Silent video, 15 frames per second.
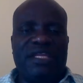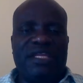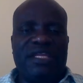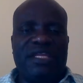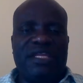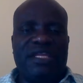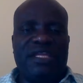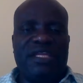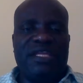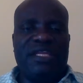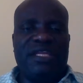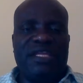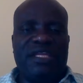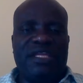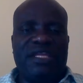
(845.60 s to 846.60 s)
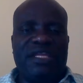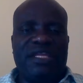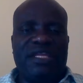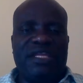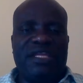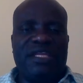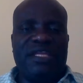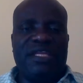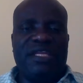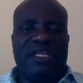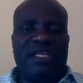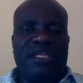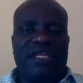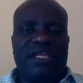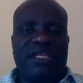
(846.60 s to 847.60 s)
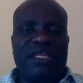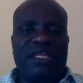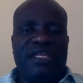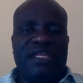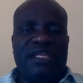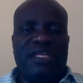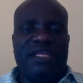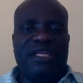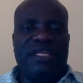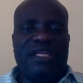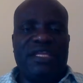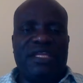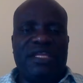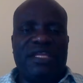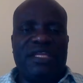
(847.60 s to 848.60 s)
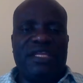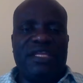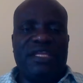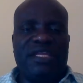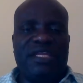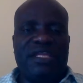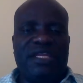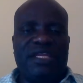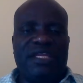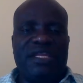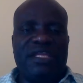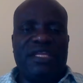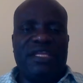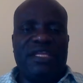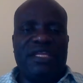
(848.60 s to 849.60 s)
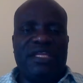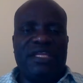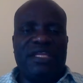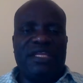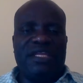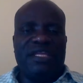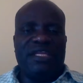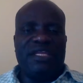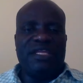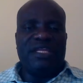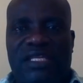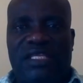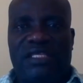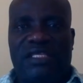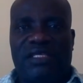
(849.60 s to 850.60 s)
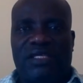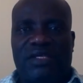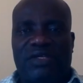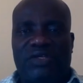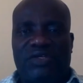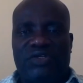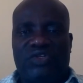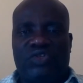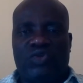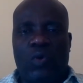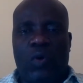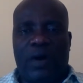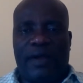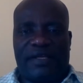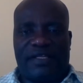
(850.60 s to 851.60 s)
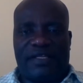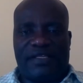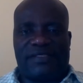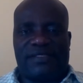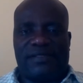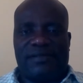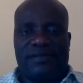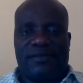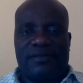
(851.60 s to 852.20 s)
our town has been visited by many tourists.